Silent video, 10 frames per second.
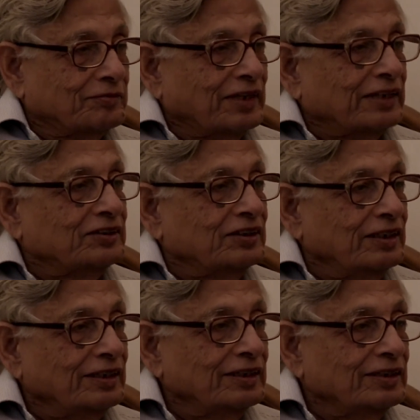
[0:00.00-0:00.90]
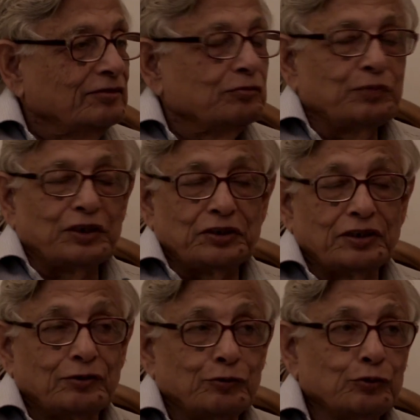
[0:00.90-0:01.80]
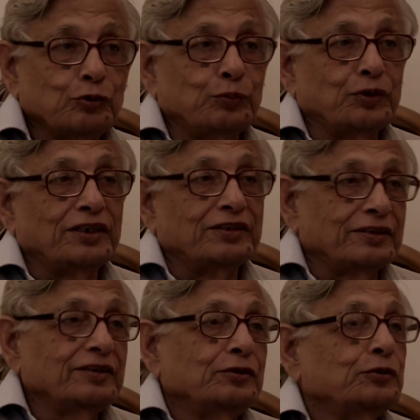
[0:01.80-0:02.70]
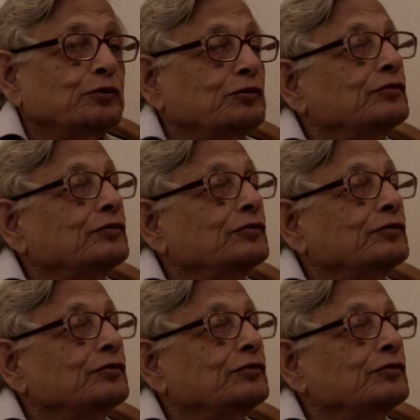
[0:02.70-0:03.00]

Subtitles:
Like saying in Persian and Urdu poetry, you